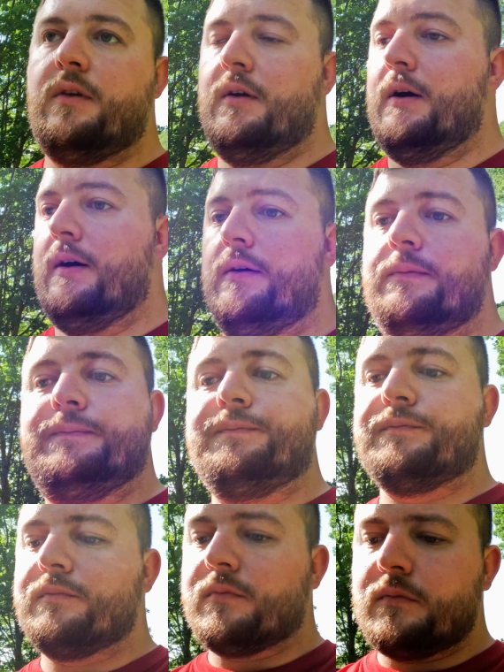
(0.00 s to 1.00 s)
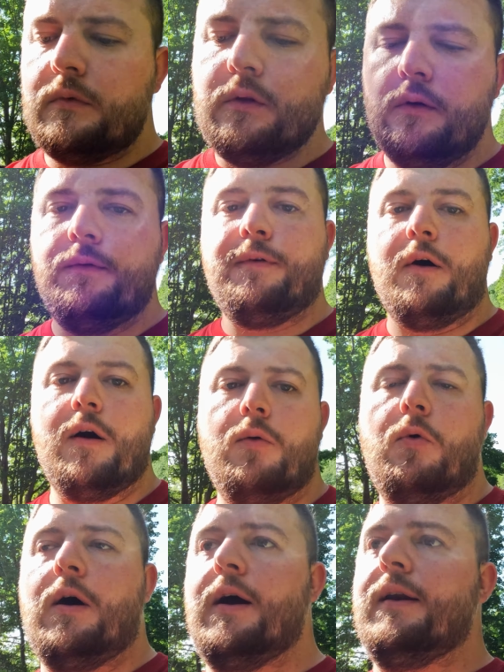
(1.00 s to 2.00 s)
far
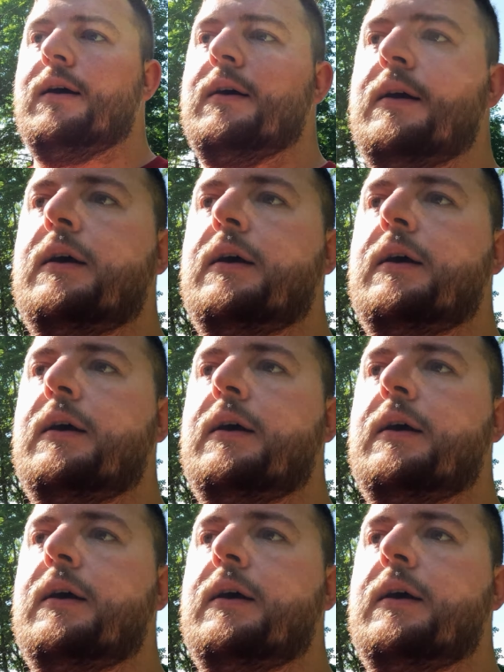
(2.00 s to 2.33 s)
and wide